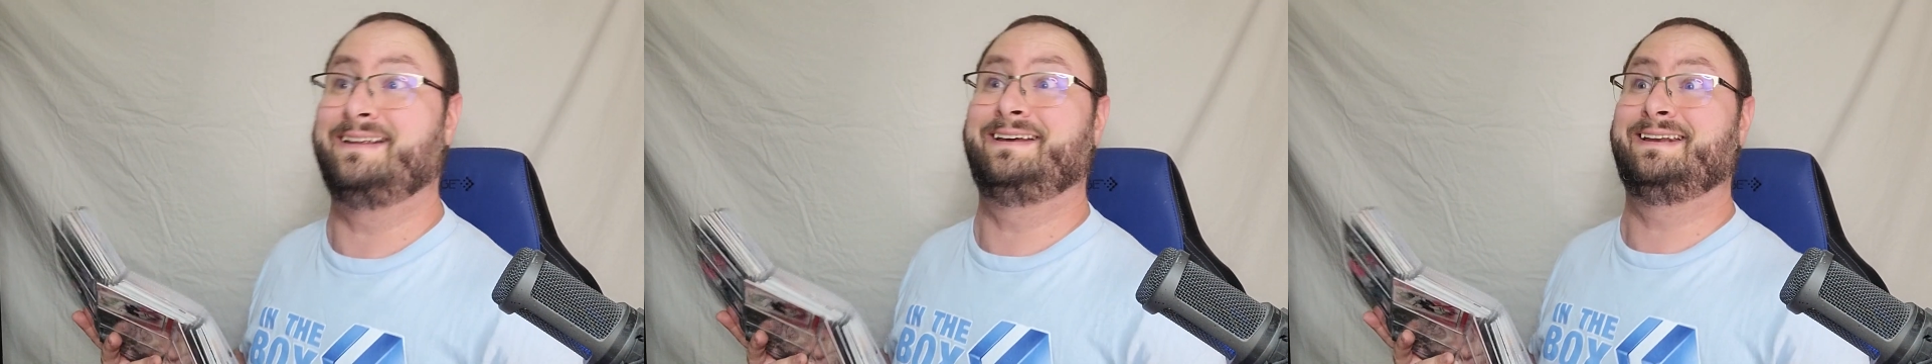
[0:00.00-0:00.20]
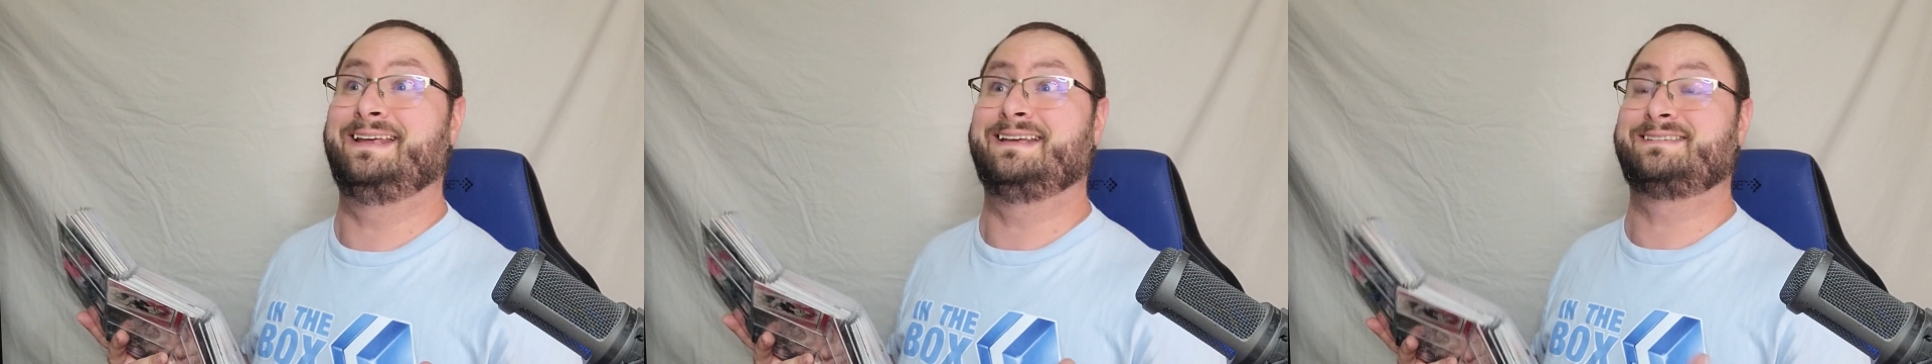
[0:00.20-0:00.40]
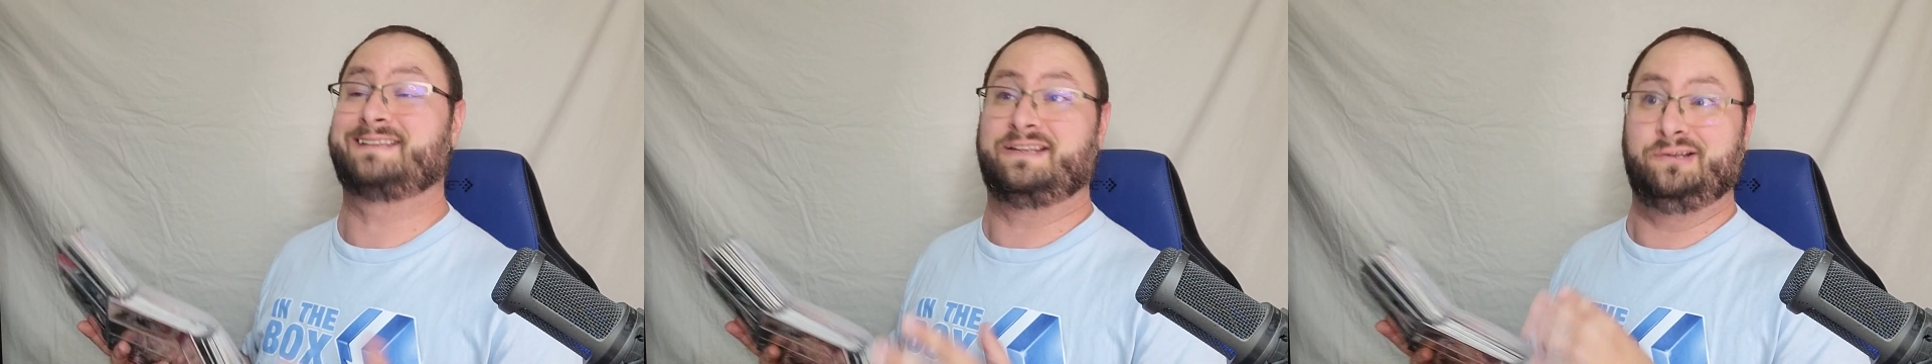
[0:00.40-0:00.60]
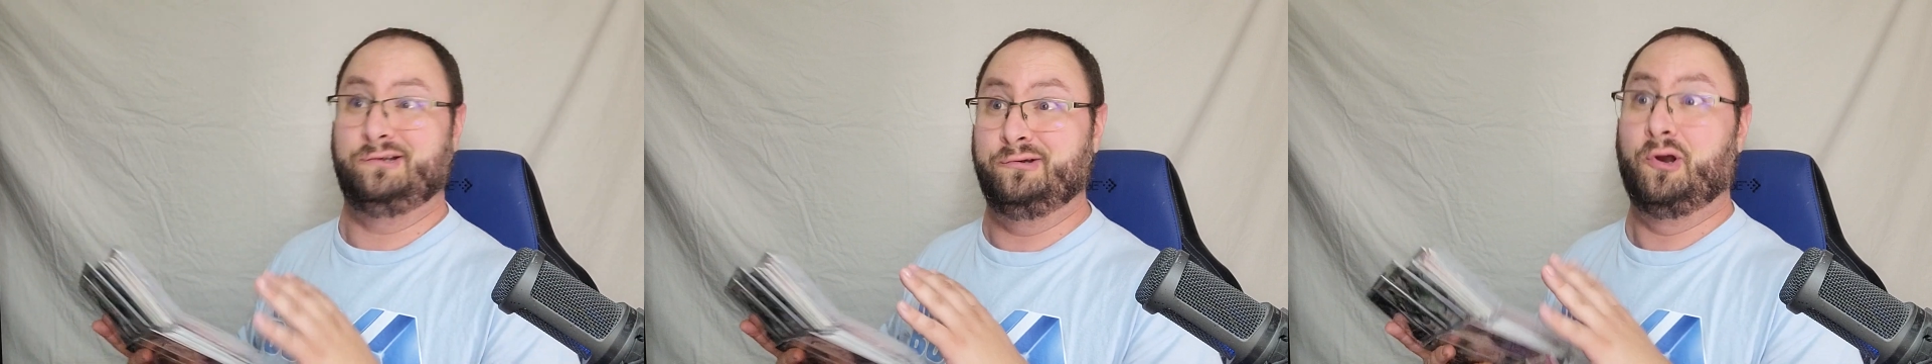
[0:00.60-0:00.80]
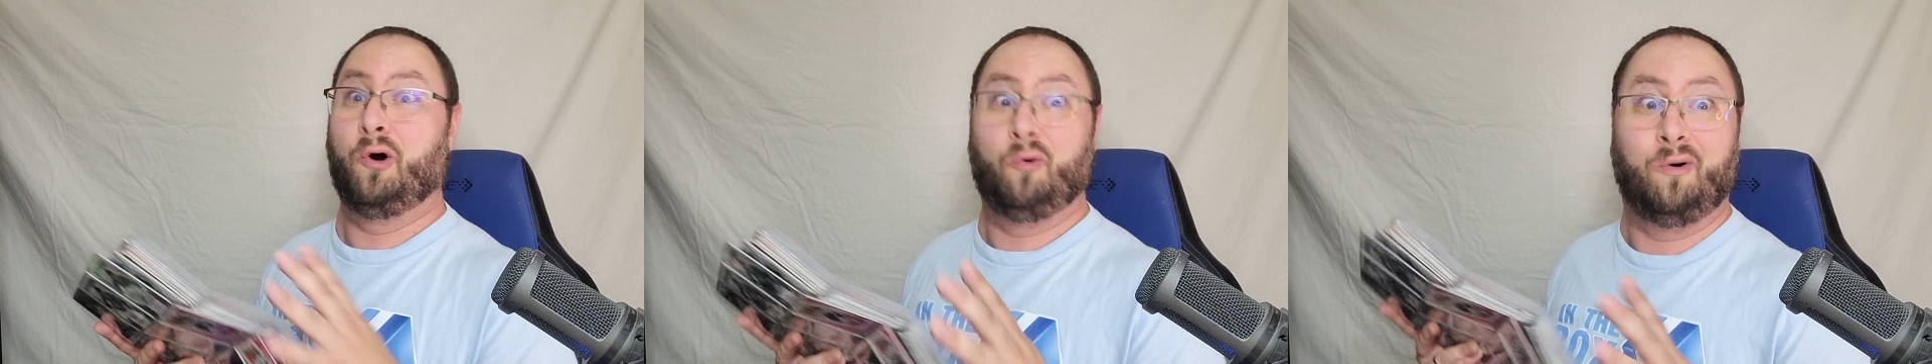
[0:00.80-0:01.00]
it is that you
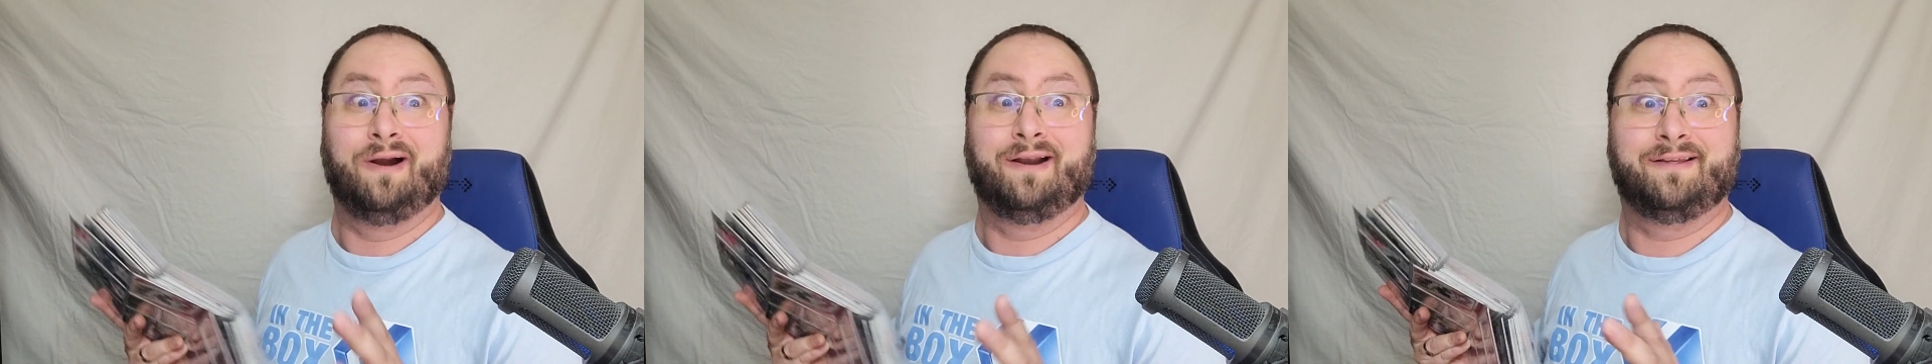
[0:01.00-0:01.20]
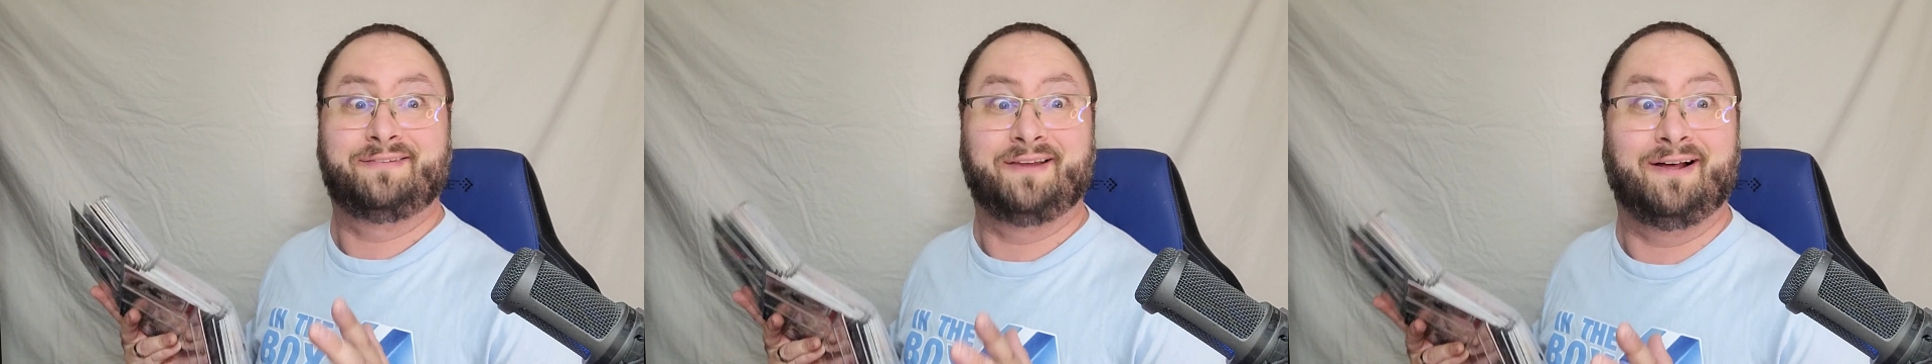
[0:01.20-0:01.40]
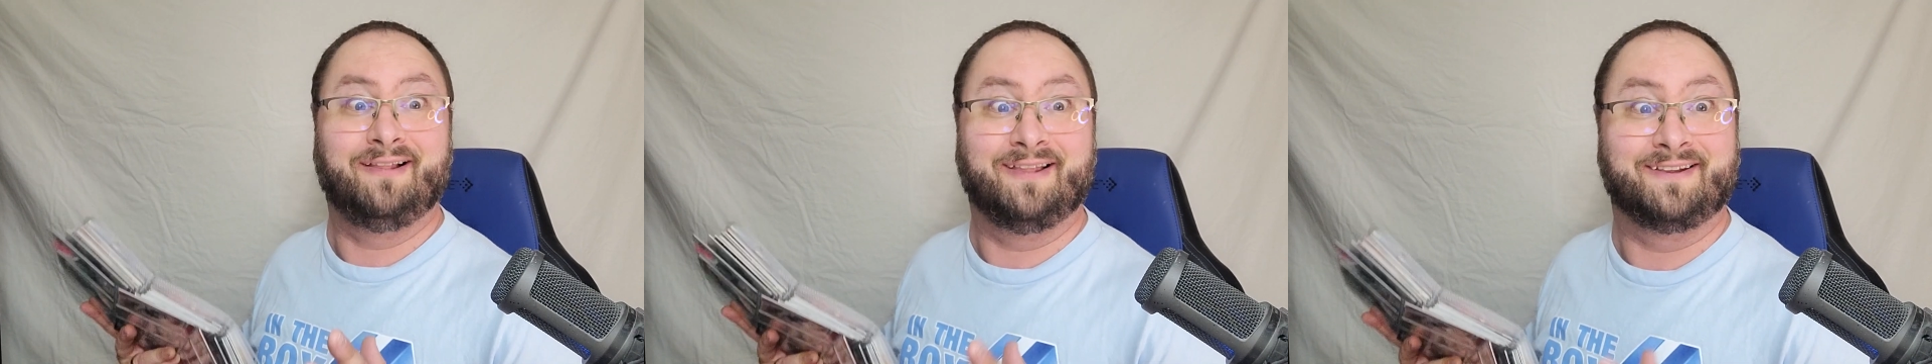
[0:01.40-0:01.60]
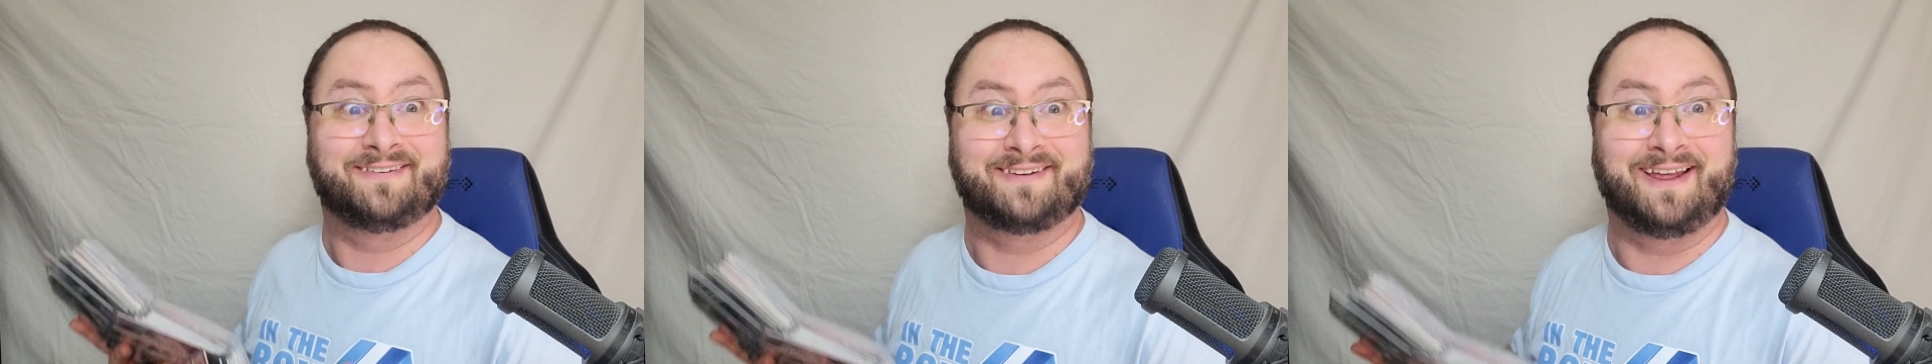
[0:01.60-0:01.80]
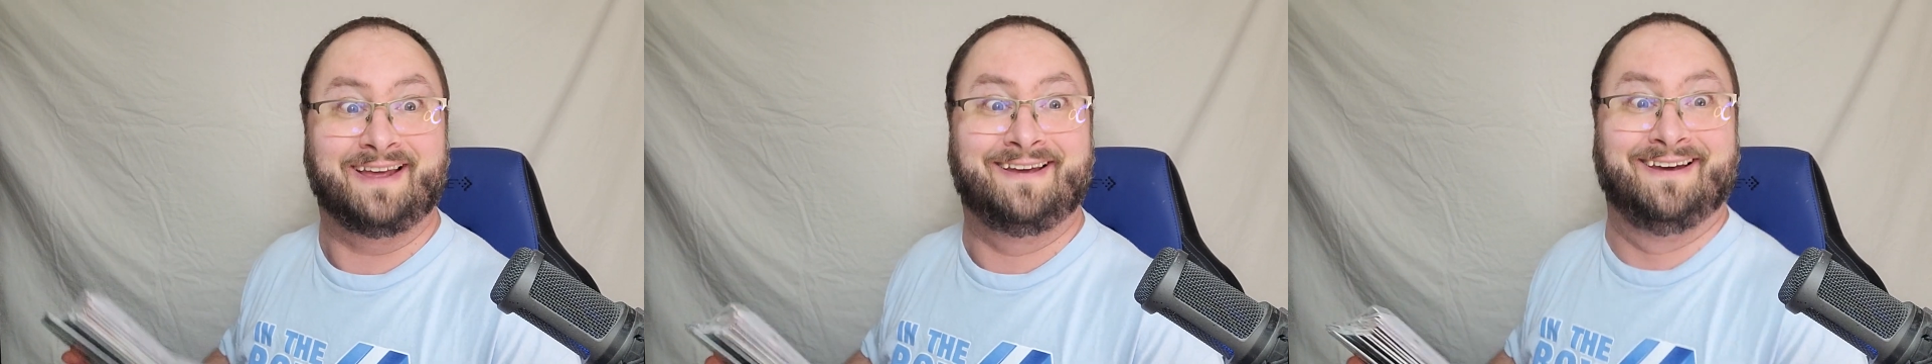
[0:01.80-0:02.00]
don't want to tell us.
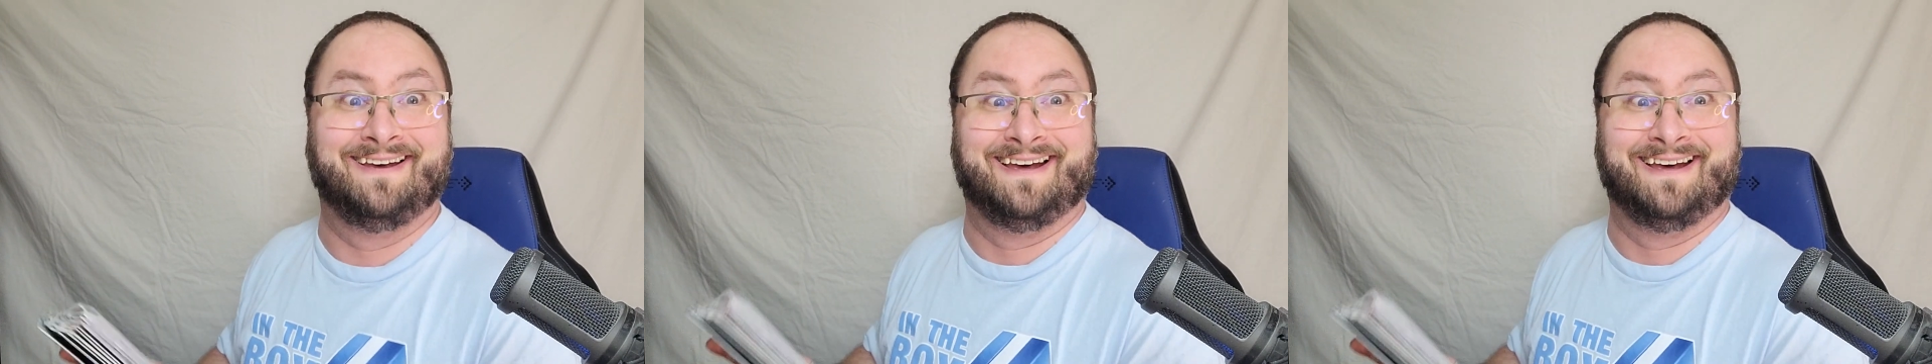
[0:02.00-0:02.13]
Like,